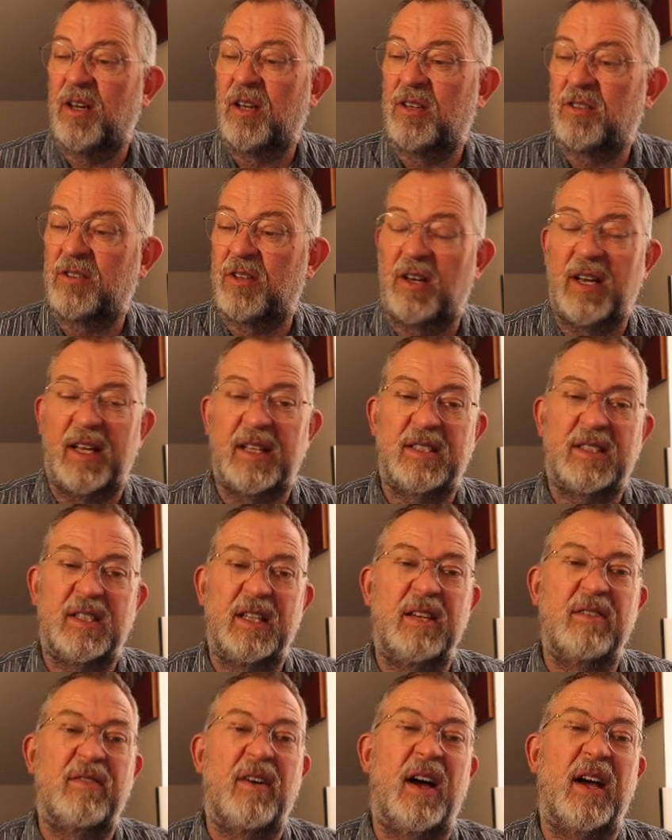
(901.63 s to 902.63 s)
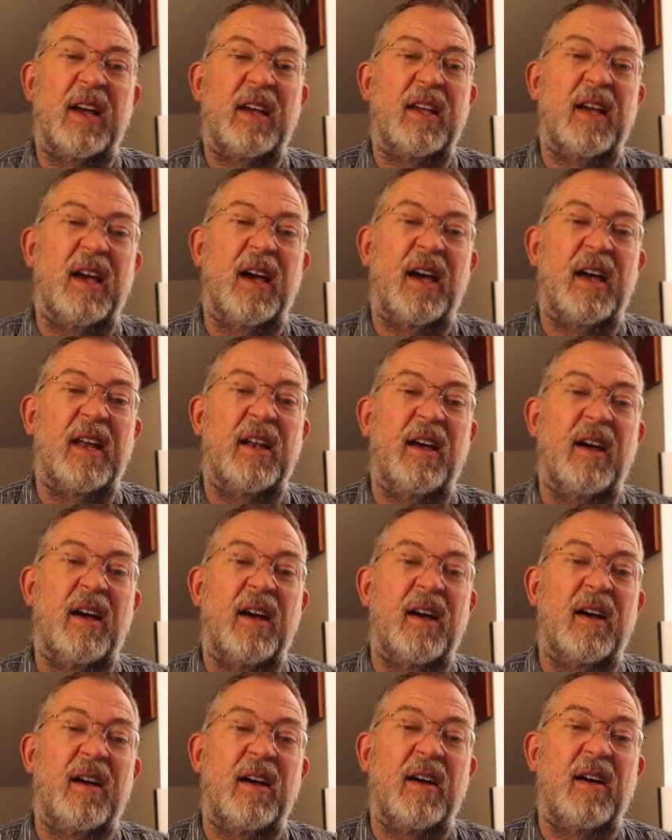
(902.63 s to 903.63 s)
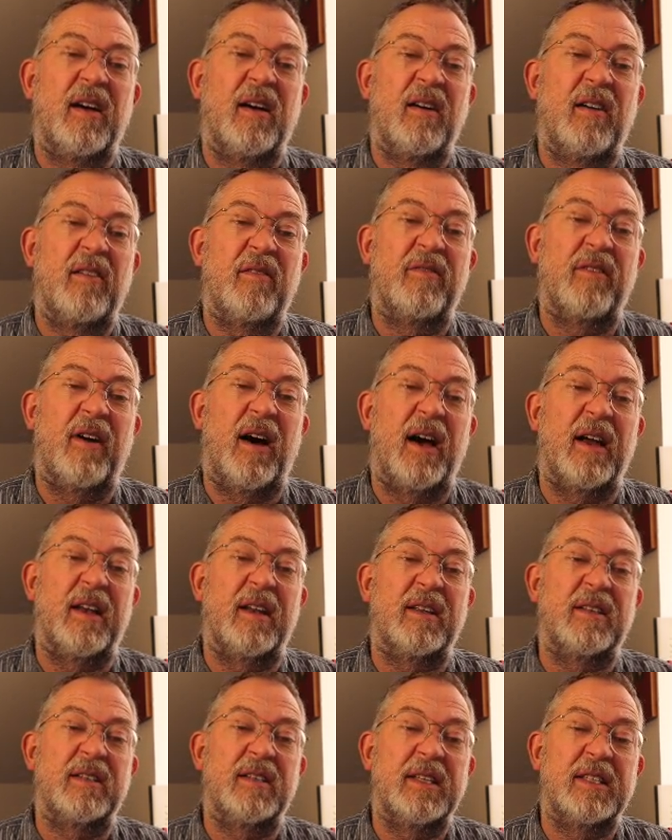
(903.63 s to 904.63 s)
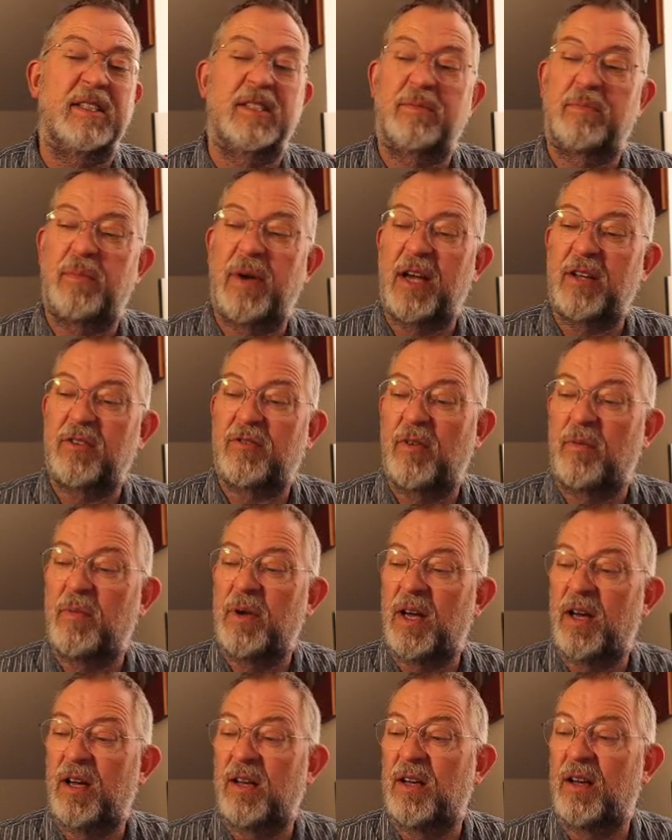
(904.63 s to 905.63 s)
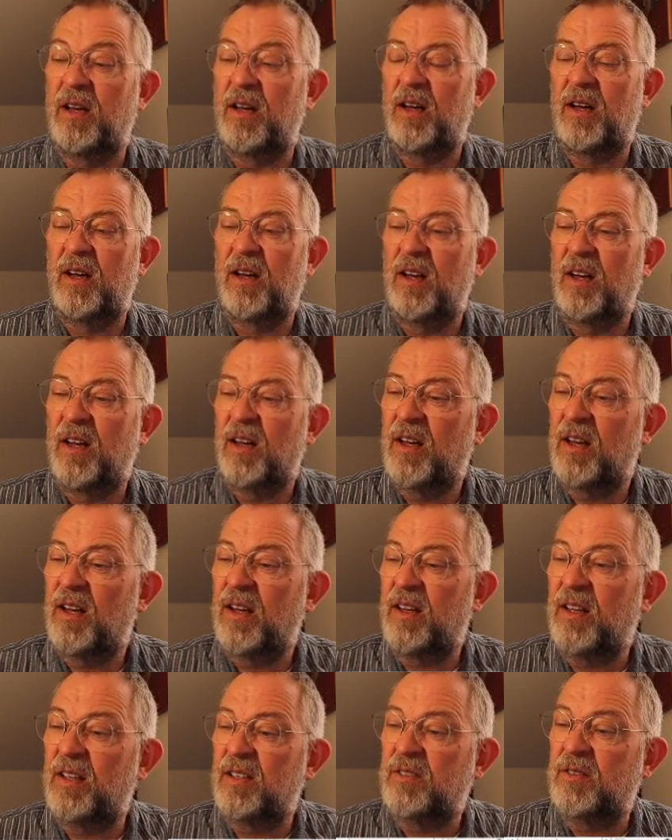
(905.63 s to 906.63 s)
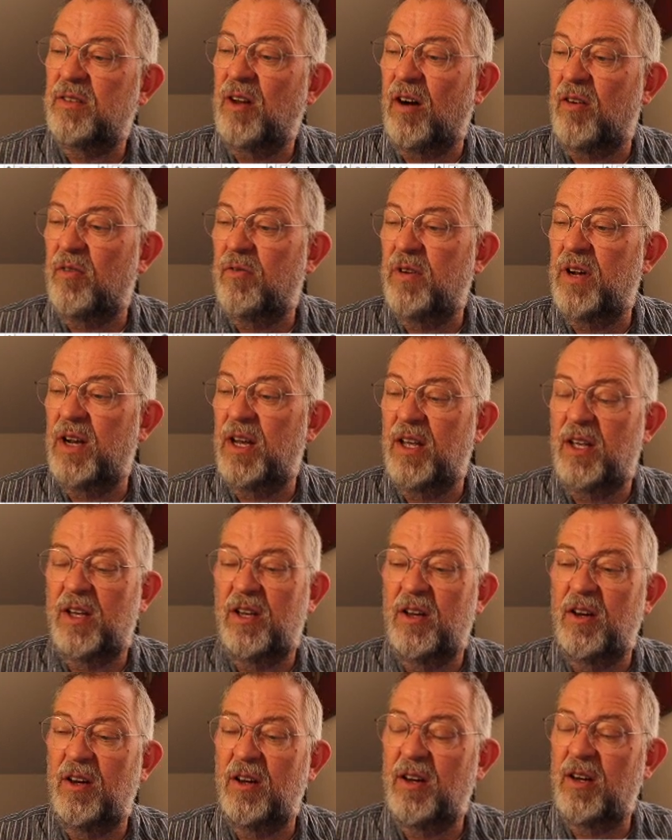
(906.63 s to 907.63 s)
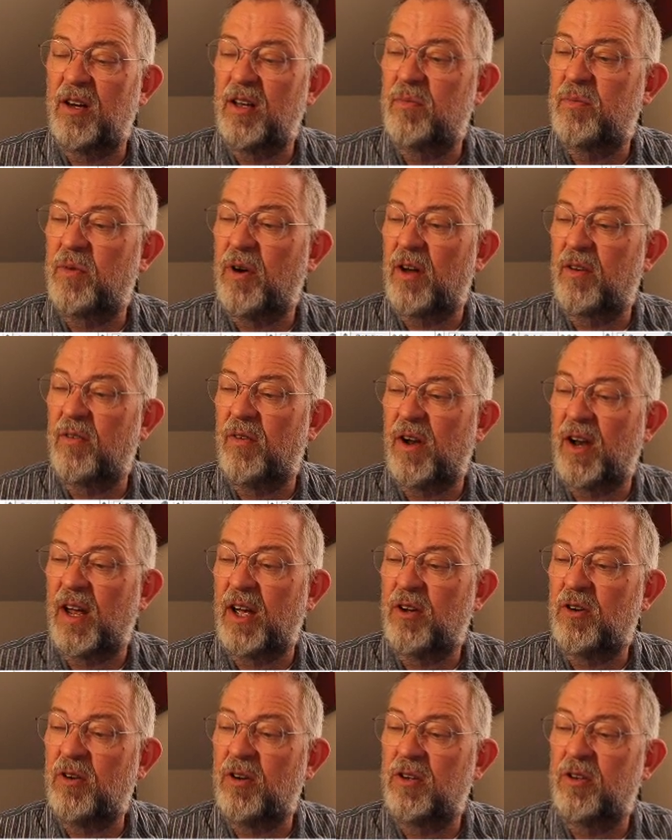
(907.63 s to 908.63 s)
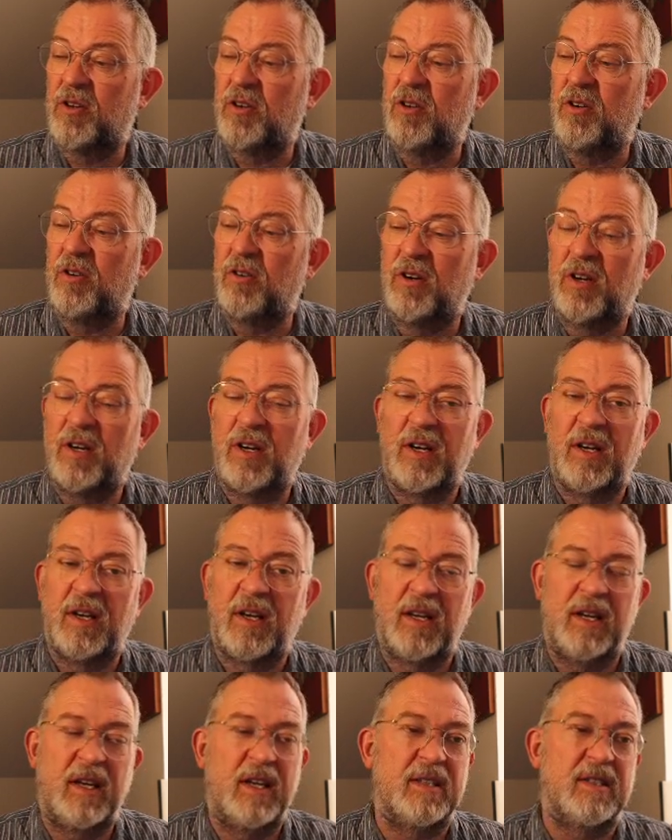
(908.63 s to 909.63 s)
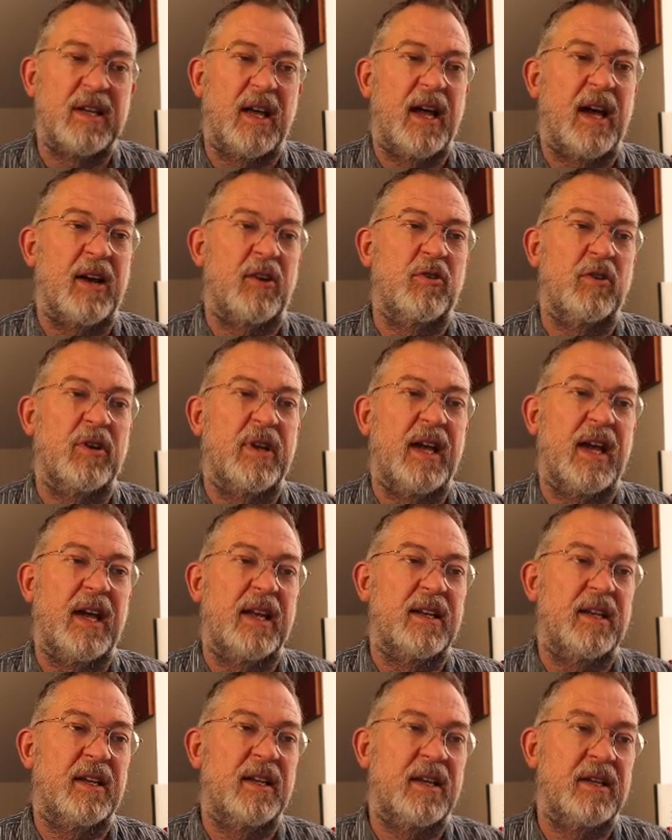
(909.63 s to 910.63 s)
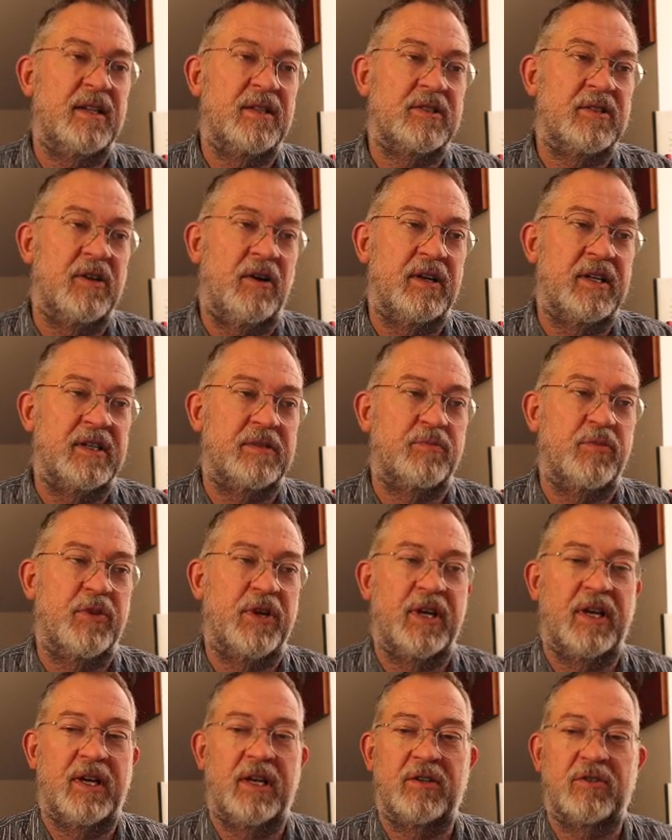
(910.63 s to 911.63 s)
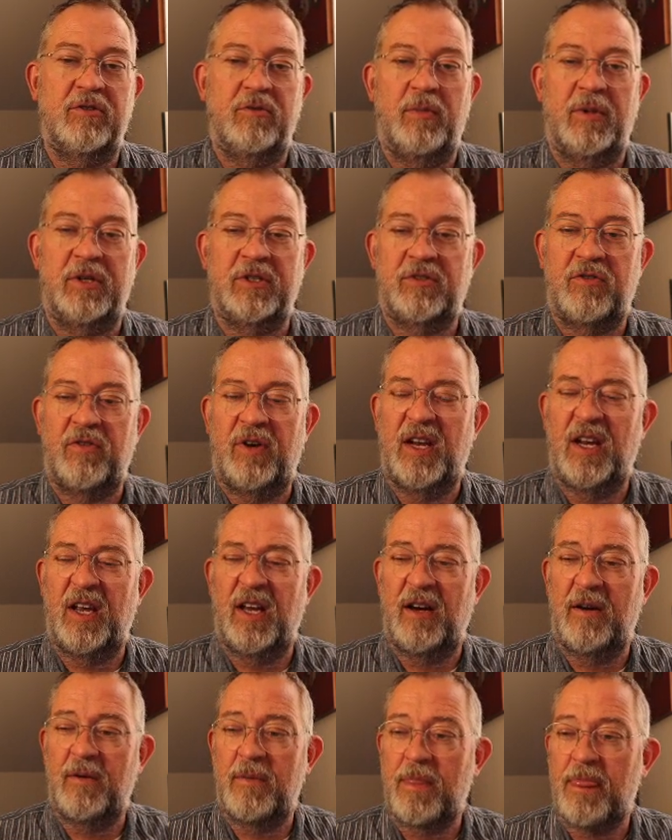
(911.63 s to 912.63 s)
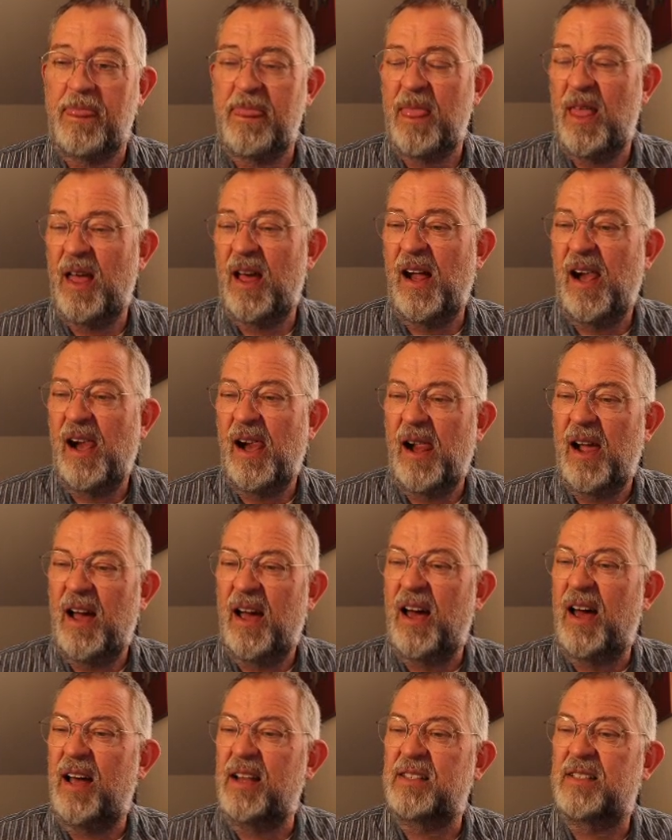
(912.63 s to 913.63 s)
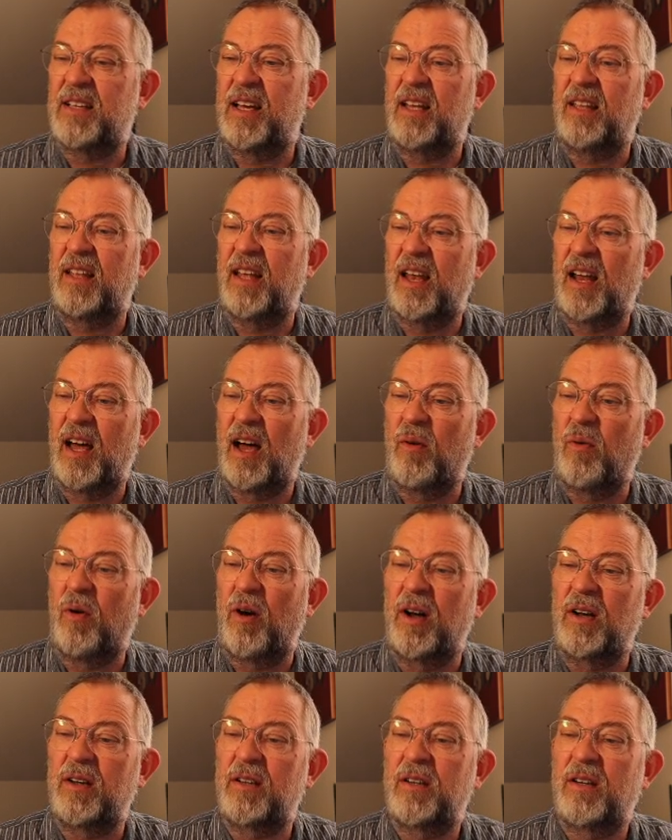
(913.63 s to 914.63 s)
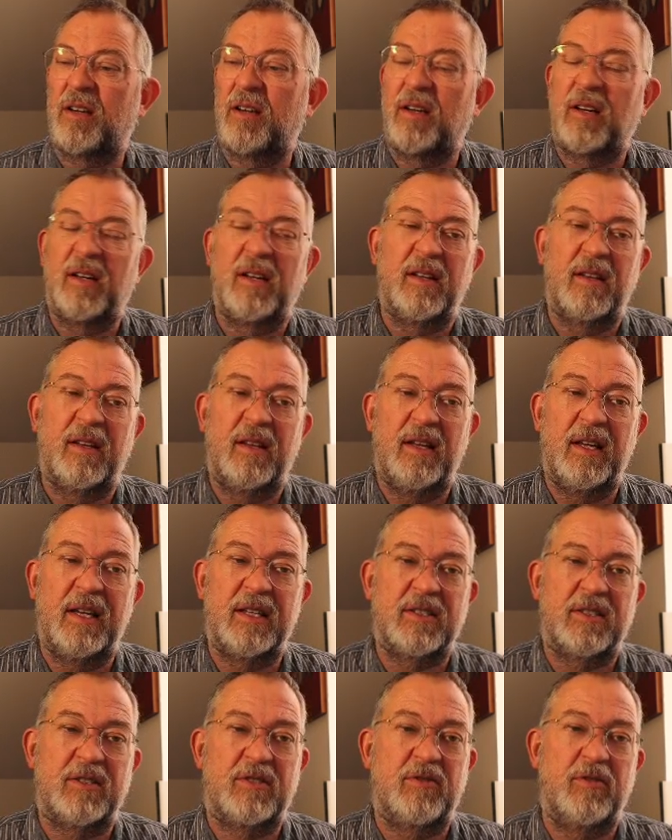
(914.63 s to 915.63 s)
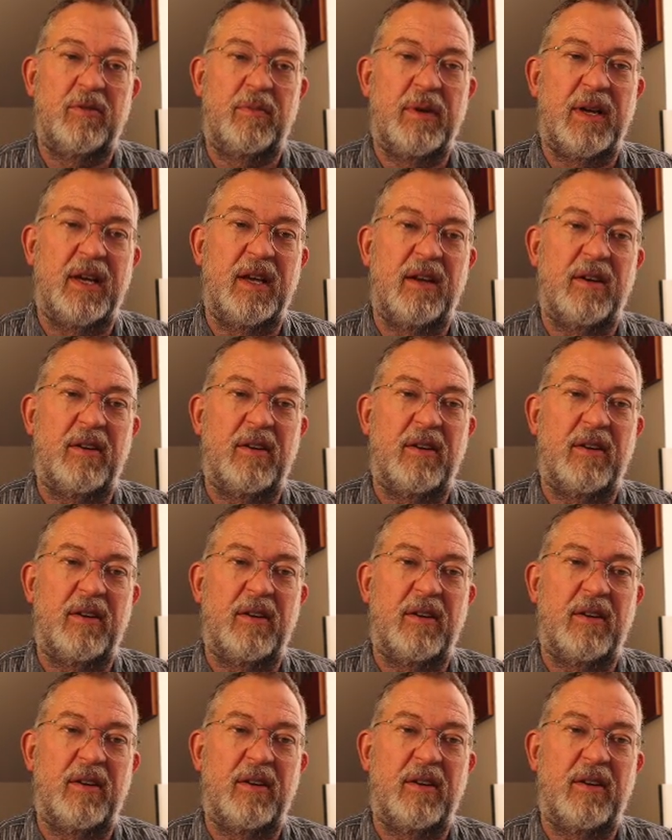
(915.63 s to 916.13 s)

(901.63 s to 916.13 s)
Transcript: So let's see if I can uh, find this spectrum here. It's not really good, but what I could do is that I could edit it. So I'll just bring it into my screen here and say that I want this to be,